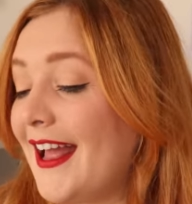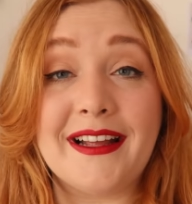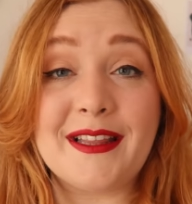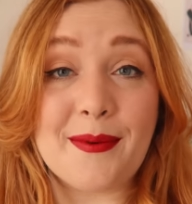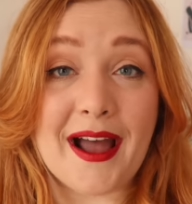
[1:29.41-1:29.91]

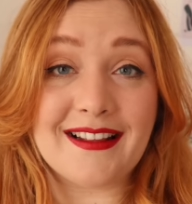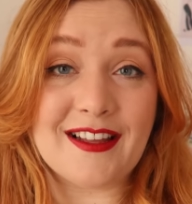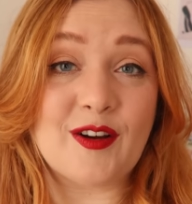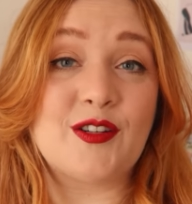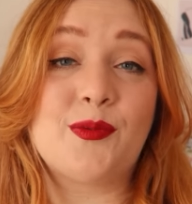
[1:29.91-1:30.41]
But in the back,
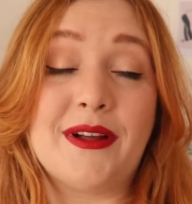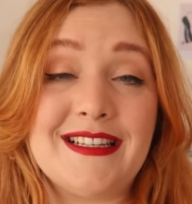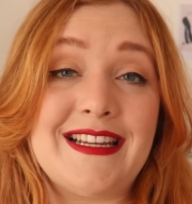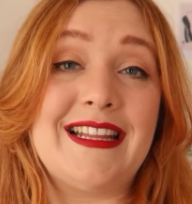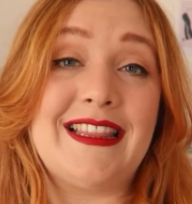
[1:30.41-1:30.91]
there are
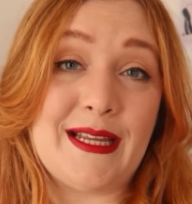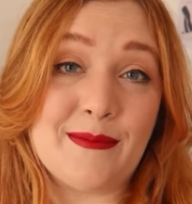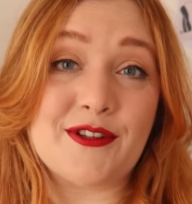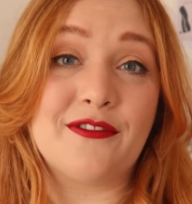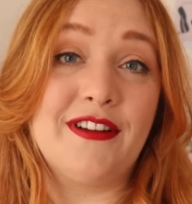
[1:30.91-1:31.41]
20
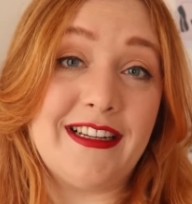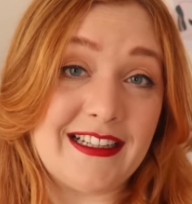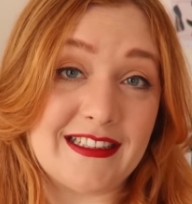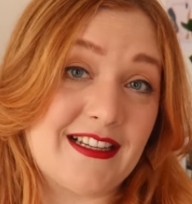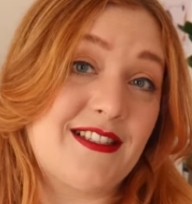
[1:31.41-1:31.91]
themed
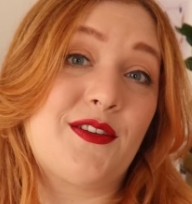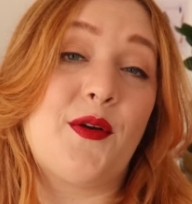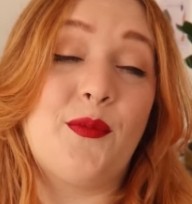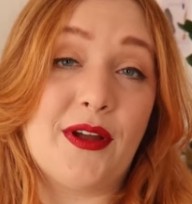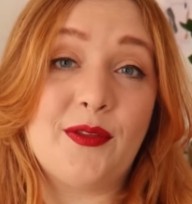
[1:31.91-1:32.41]
reading lists
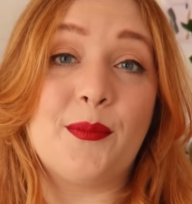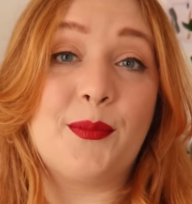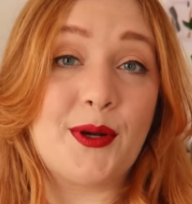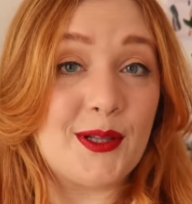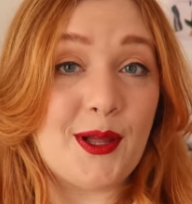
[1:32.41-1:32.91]
with
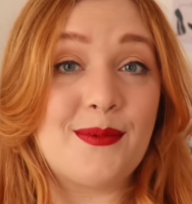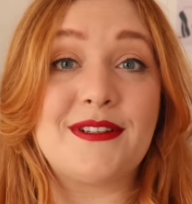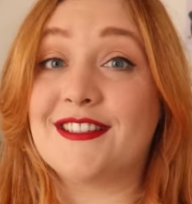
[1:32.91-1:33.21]
book club